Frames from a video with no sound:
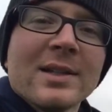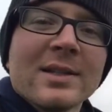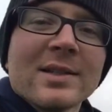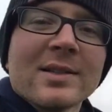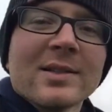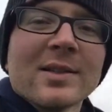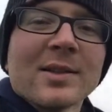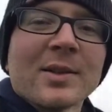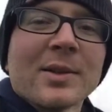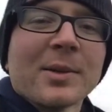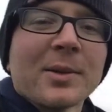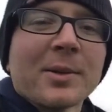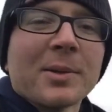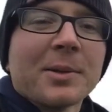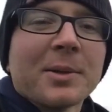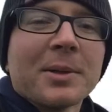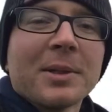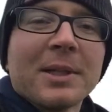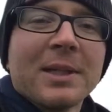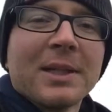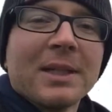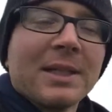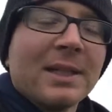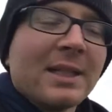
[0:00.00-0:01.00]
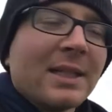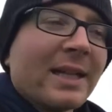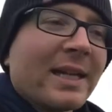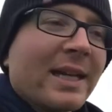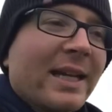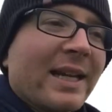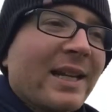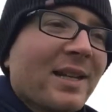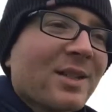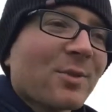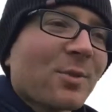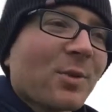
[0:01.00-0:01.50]
So
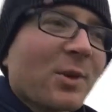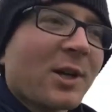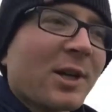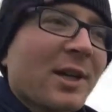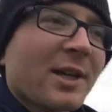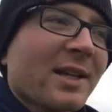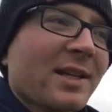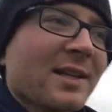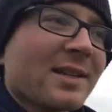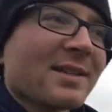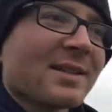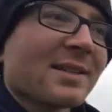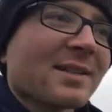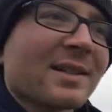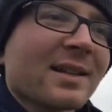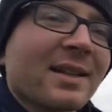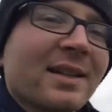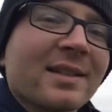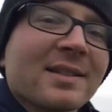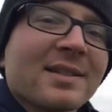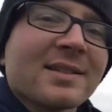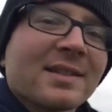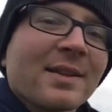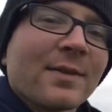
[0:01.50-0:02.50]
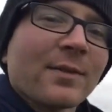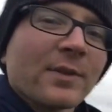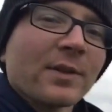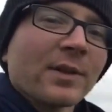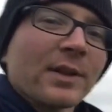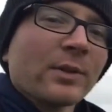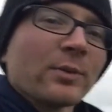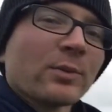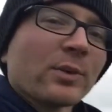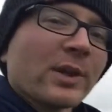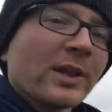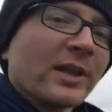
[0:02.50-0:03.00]
it is what it is, and it's
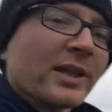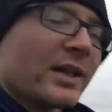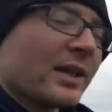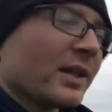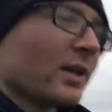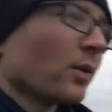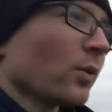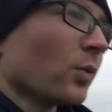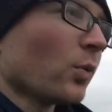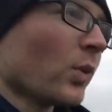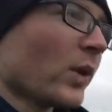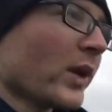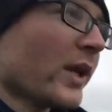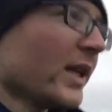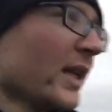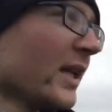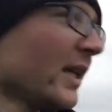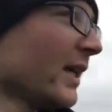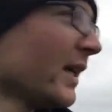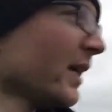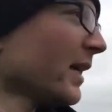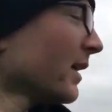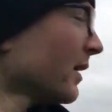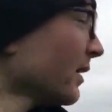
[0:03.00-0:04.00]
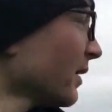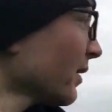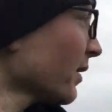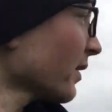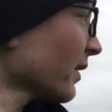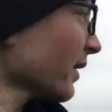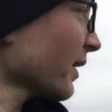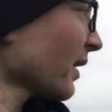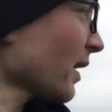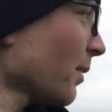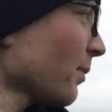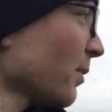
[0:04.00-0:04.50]
definitely really windy, or
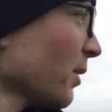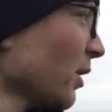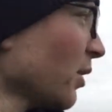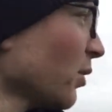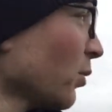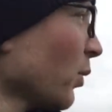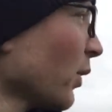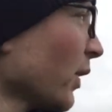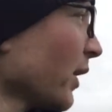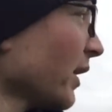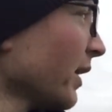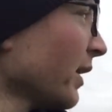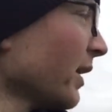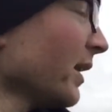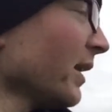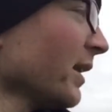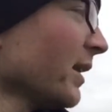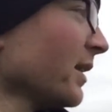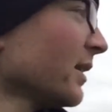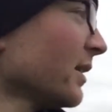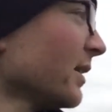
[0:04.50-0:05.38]
it can be windy.